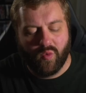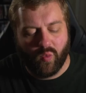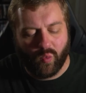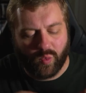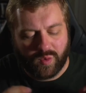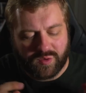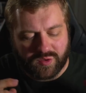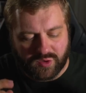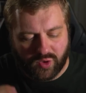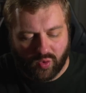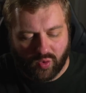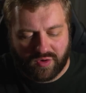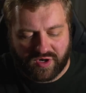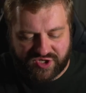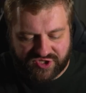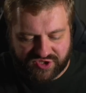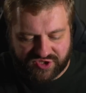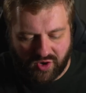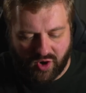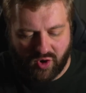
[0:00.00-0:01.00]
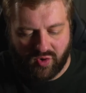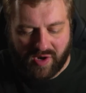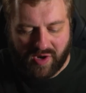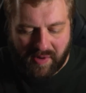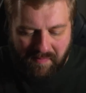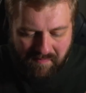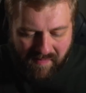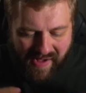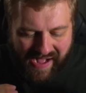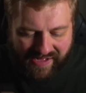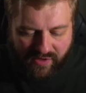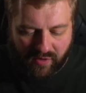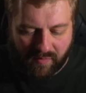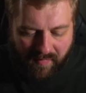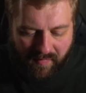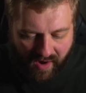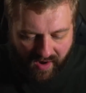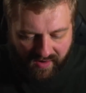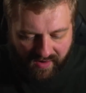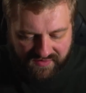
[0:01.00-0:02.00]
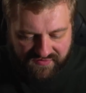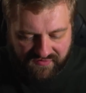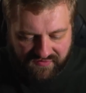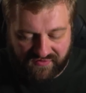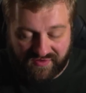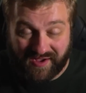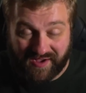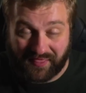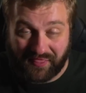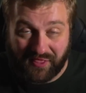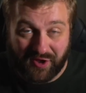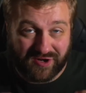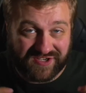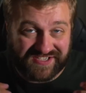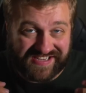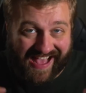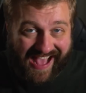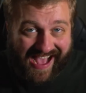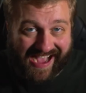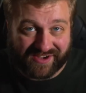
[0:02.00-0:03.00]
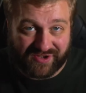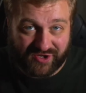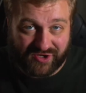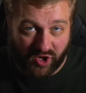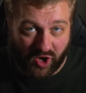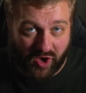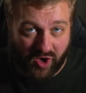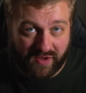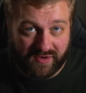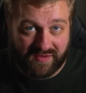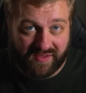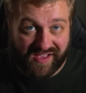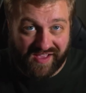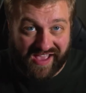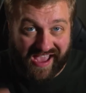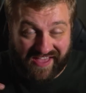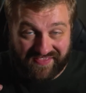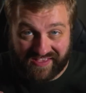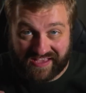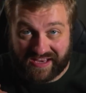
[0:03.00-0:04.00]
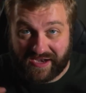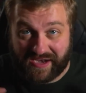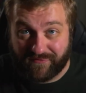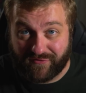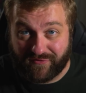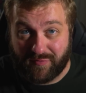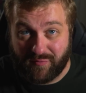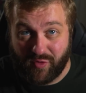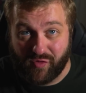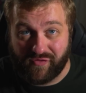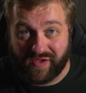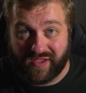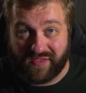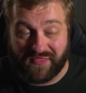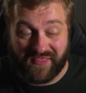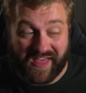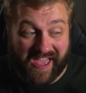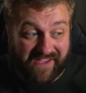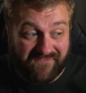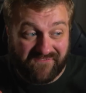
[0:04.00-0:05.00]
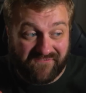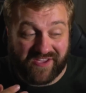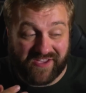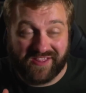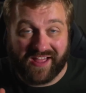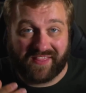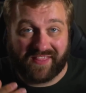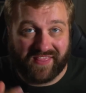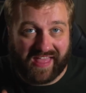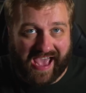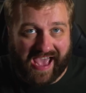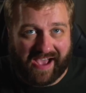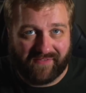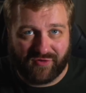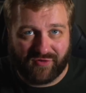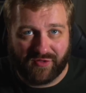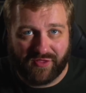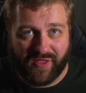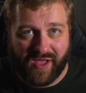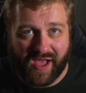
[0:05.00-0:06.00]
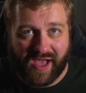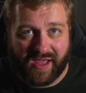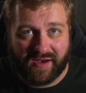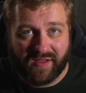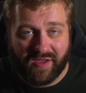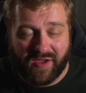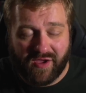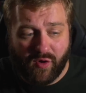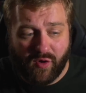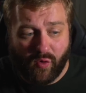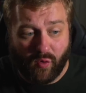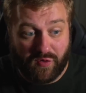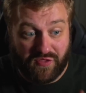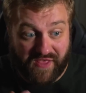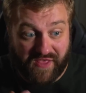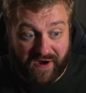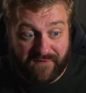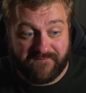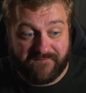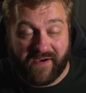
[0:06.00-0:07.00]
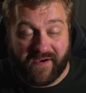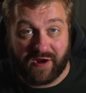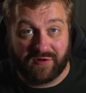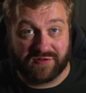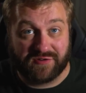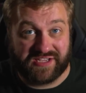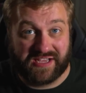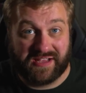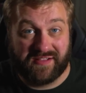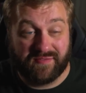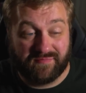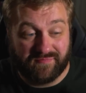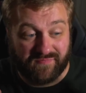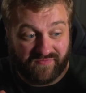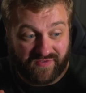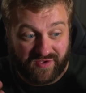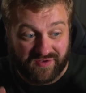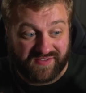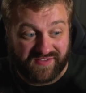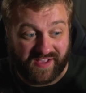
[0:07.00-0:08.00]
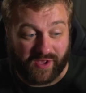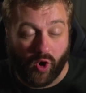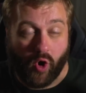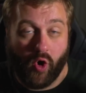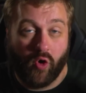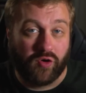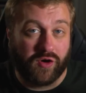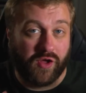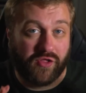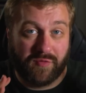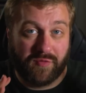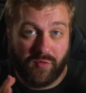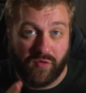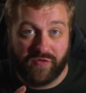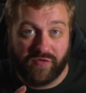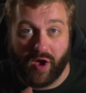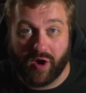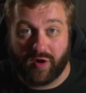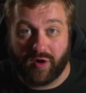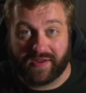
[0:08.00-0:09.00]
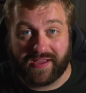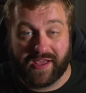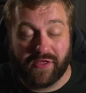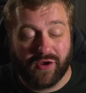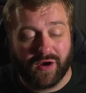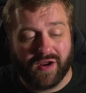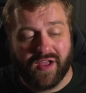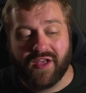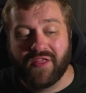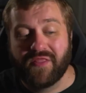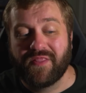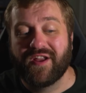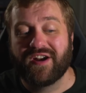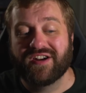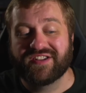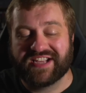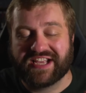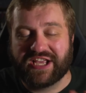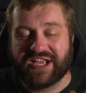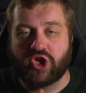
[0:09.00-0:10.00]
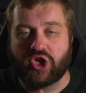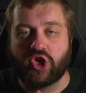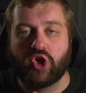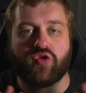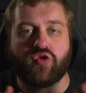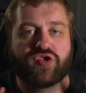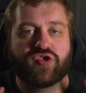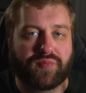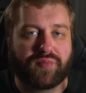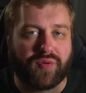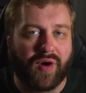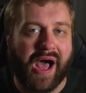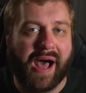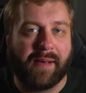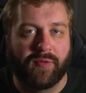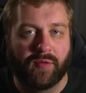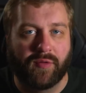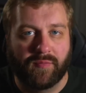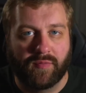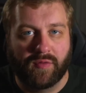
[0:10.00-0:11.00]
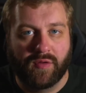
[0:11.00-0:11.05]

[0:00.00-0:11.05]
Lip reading: When Laurie Strode and Michael Myers feel like they're tacked on at the end of your movie, they feel like the afterthought, where their final scene feels like a whole nother movie altogether, there is a huge problem